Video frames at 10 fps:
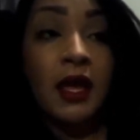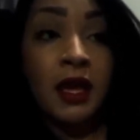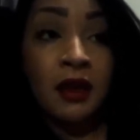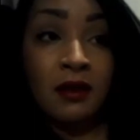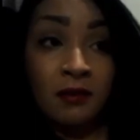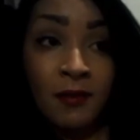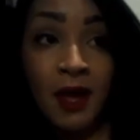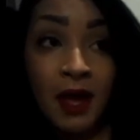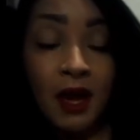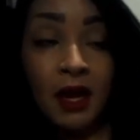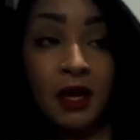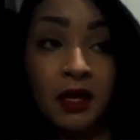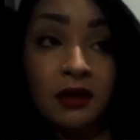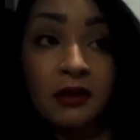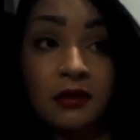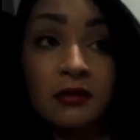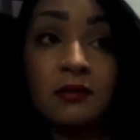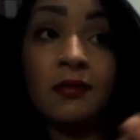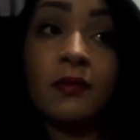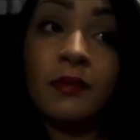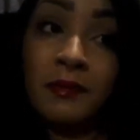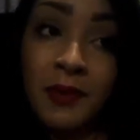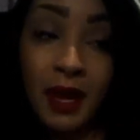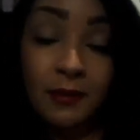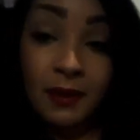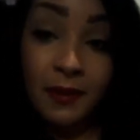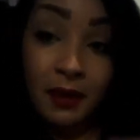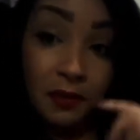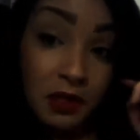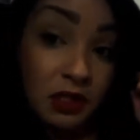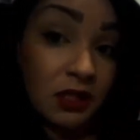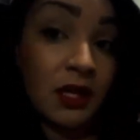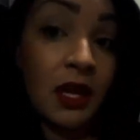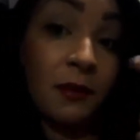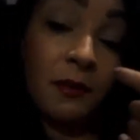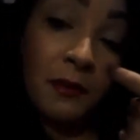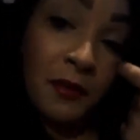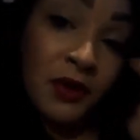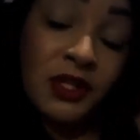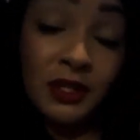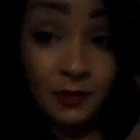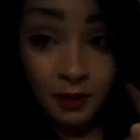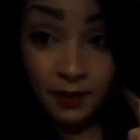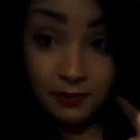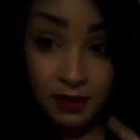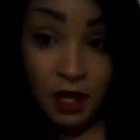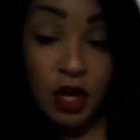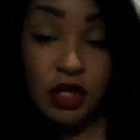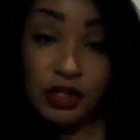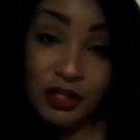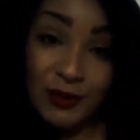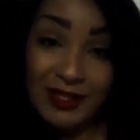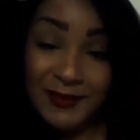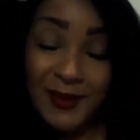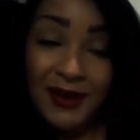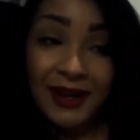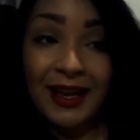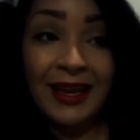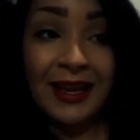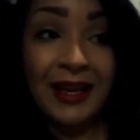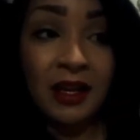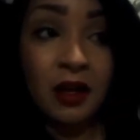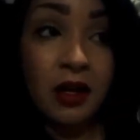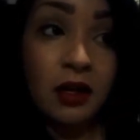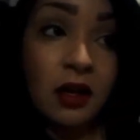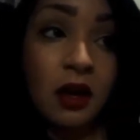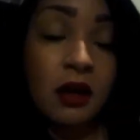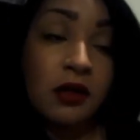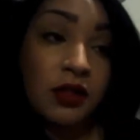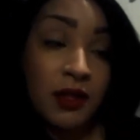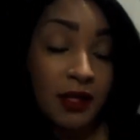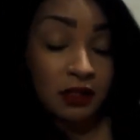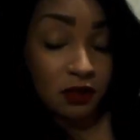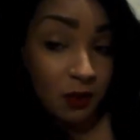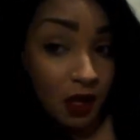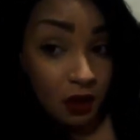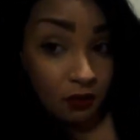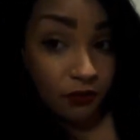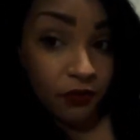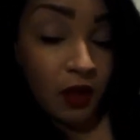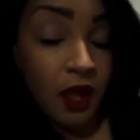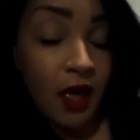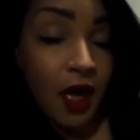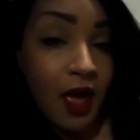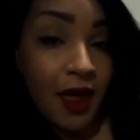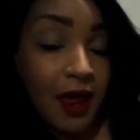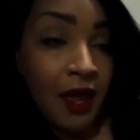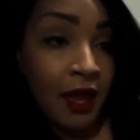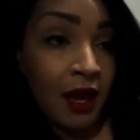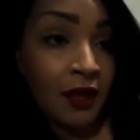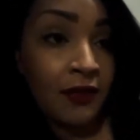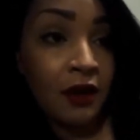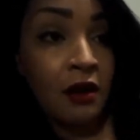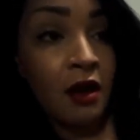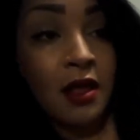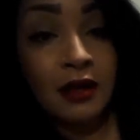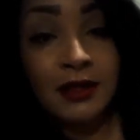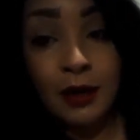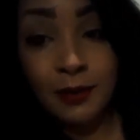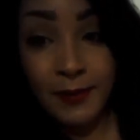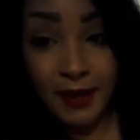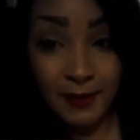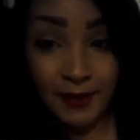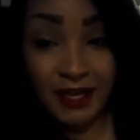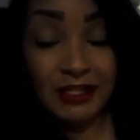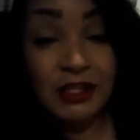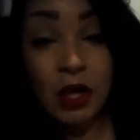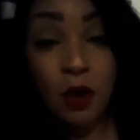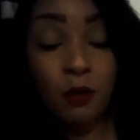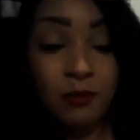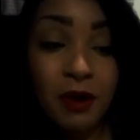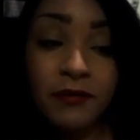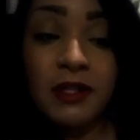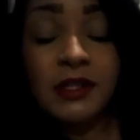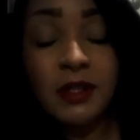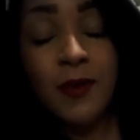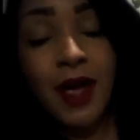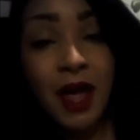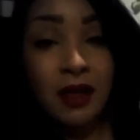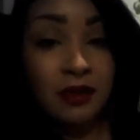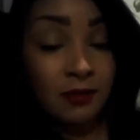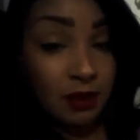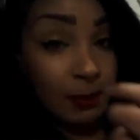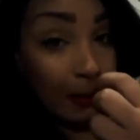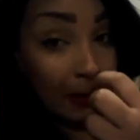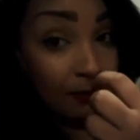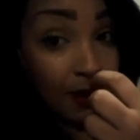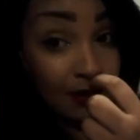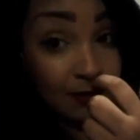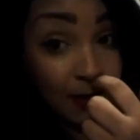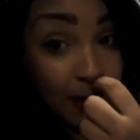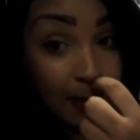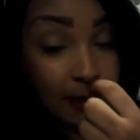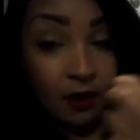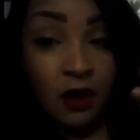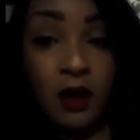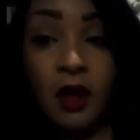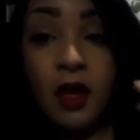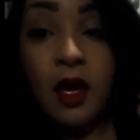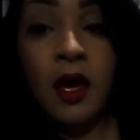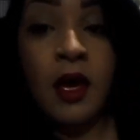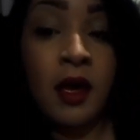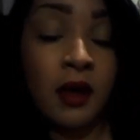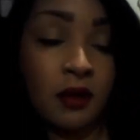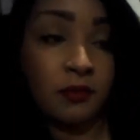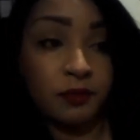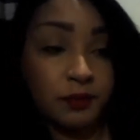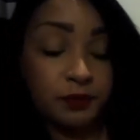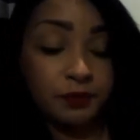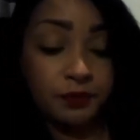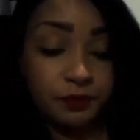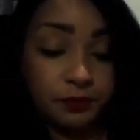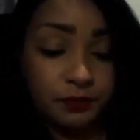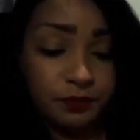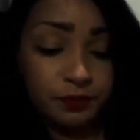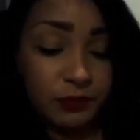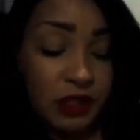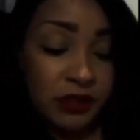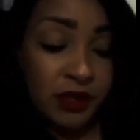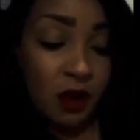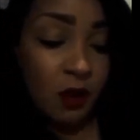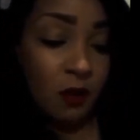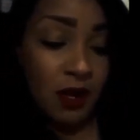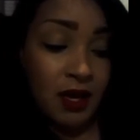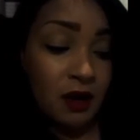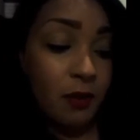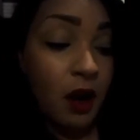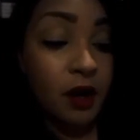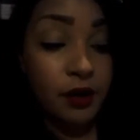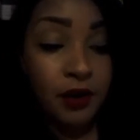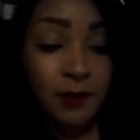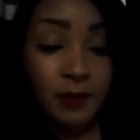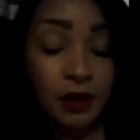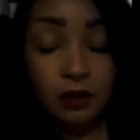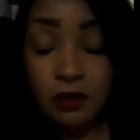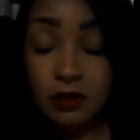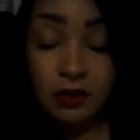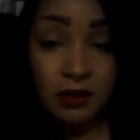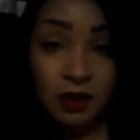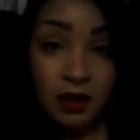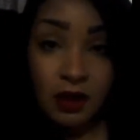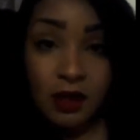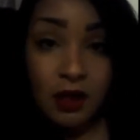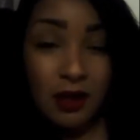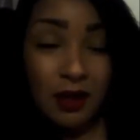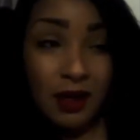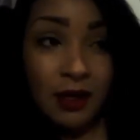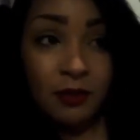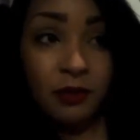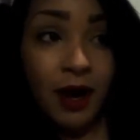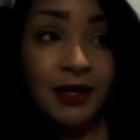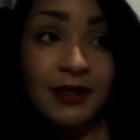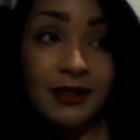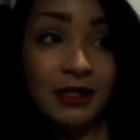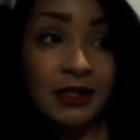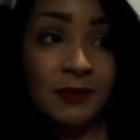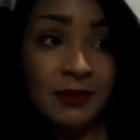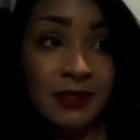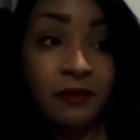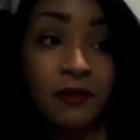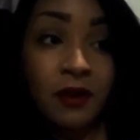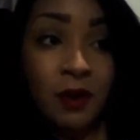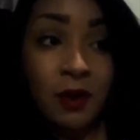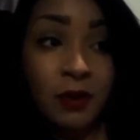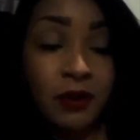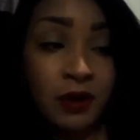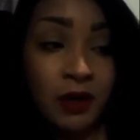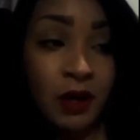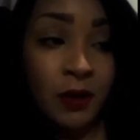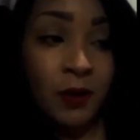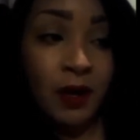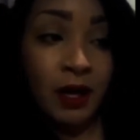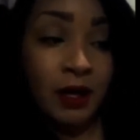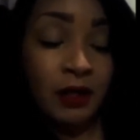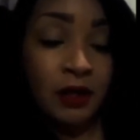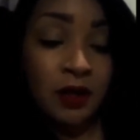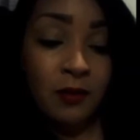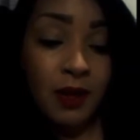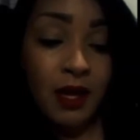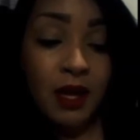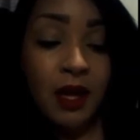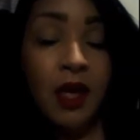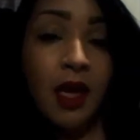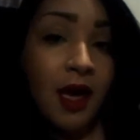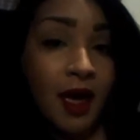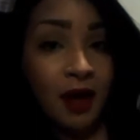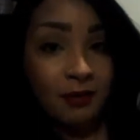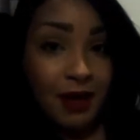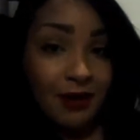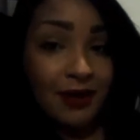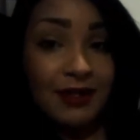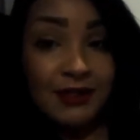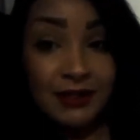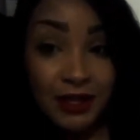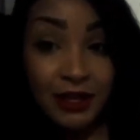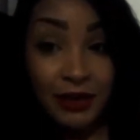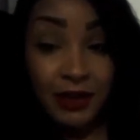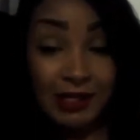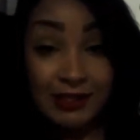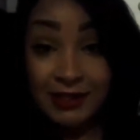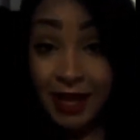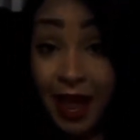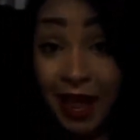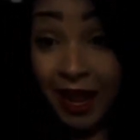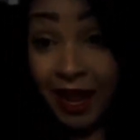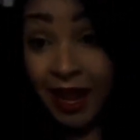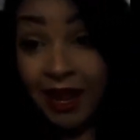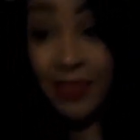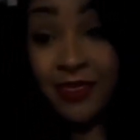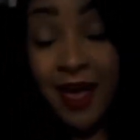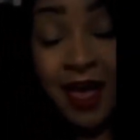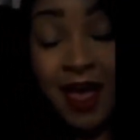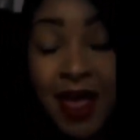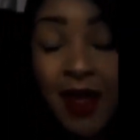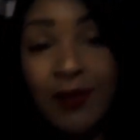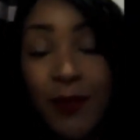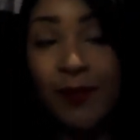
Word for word: and my baby baby she's not well, she's my baby. She was born in 2012. And they're all October babies. So with my first two, I had them literally back to back. Um, so a year apart. I mean, and the pregnancies was difficult, you know. And you know what? I'm not going to sit here and say that